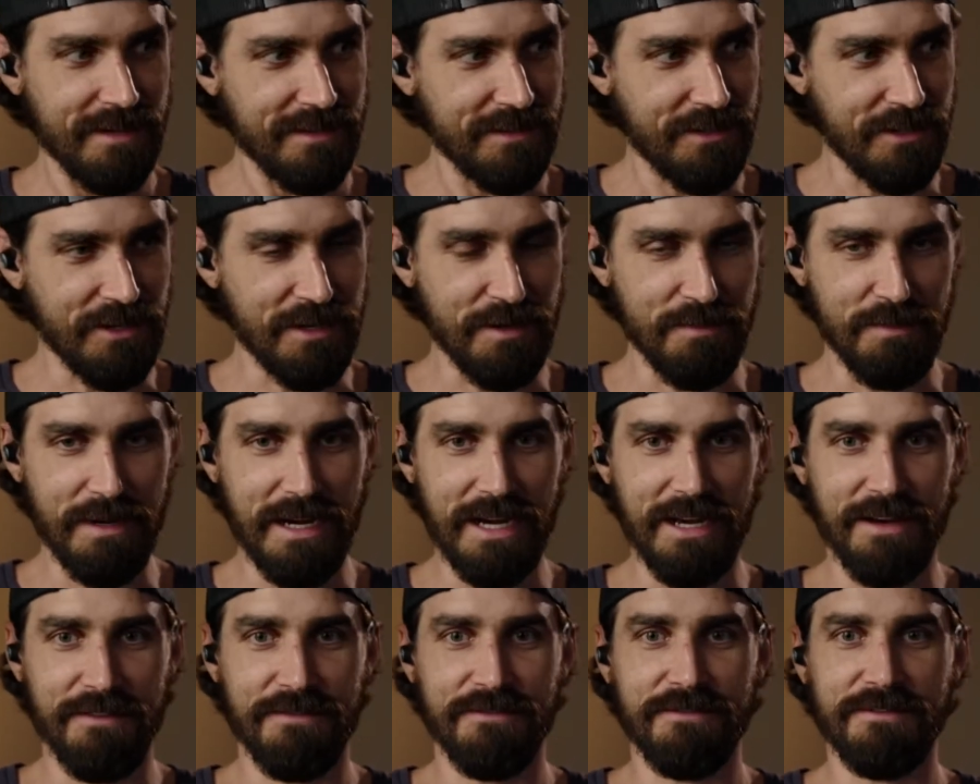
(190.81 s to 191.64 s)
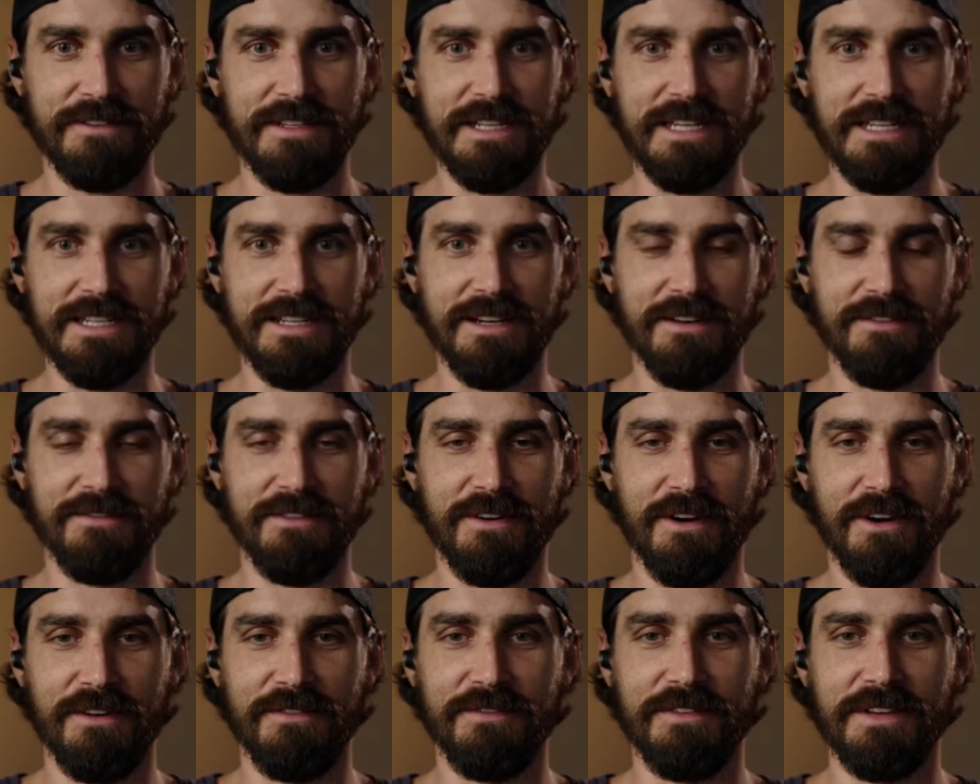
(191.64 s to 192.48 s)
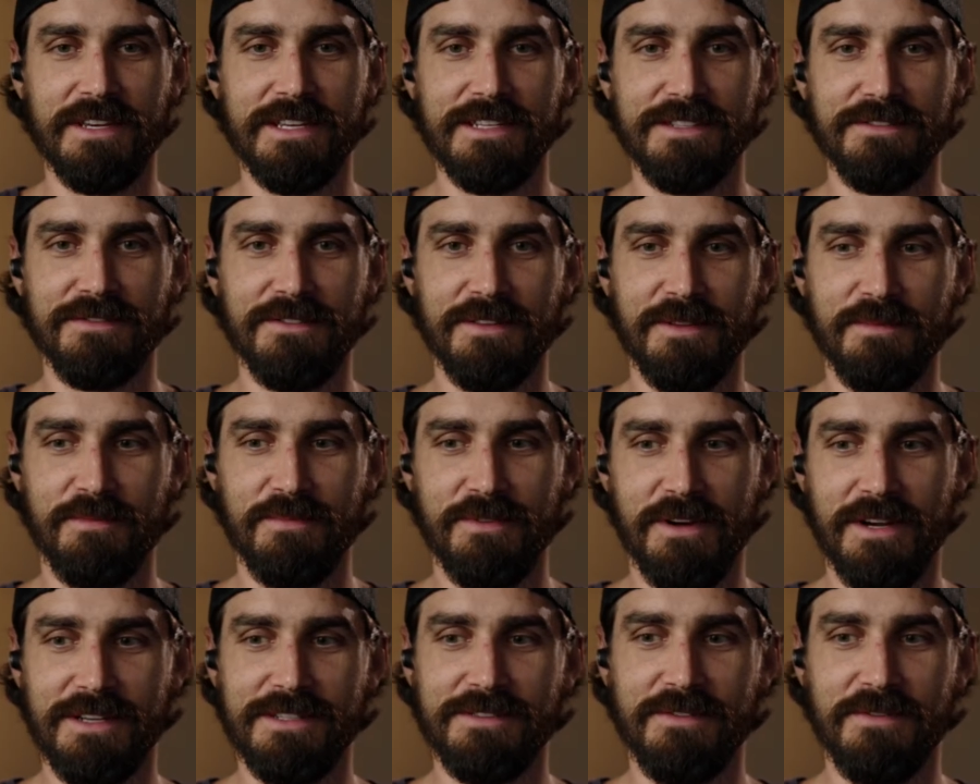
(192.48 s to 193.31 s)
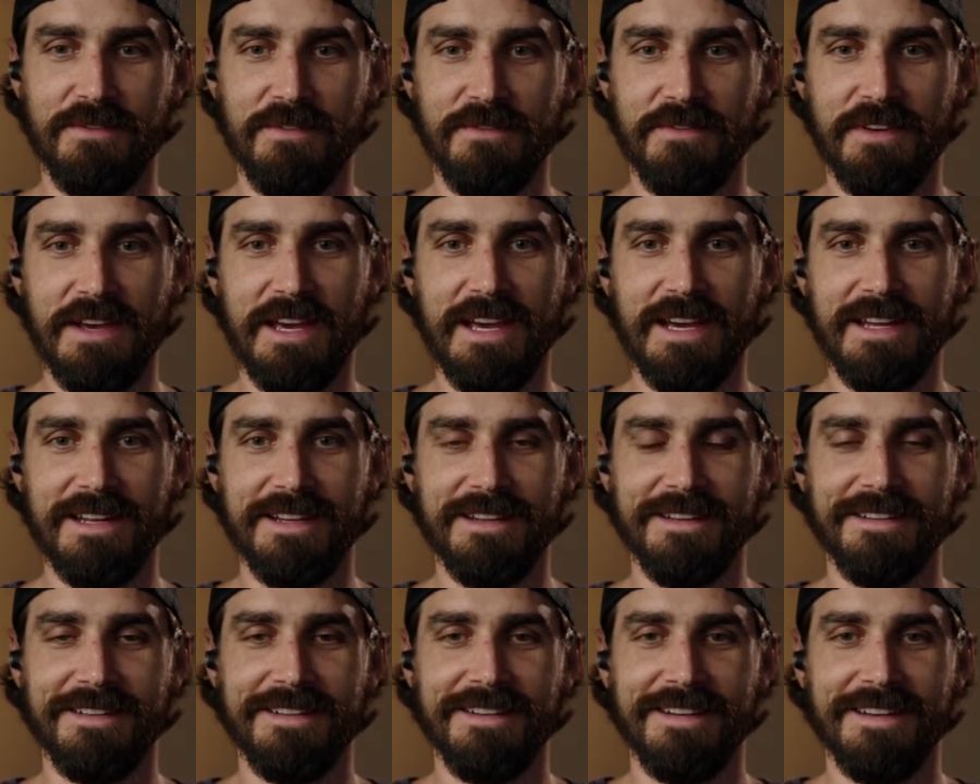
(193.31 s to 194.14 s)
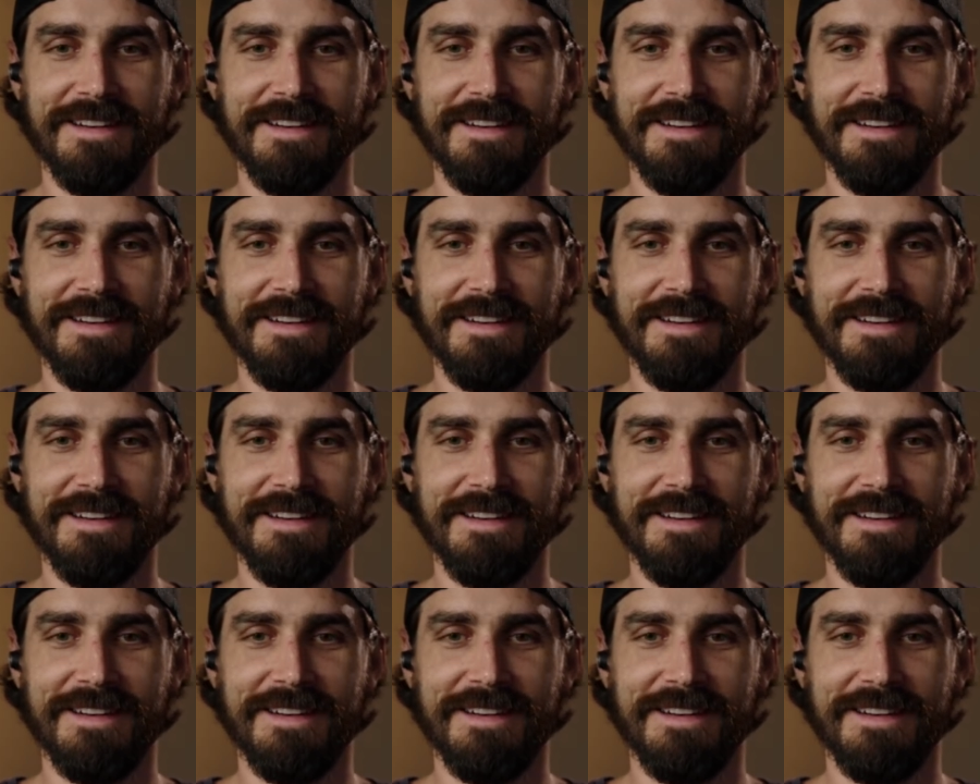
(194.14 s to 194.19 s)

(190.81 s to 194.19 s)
you could buy a fleet of RVs for the price of a van, and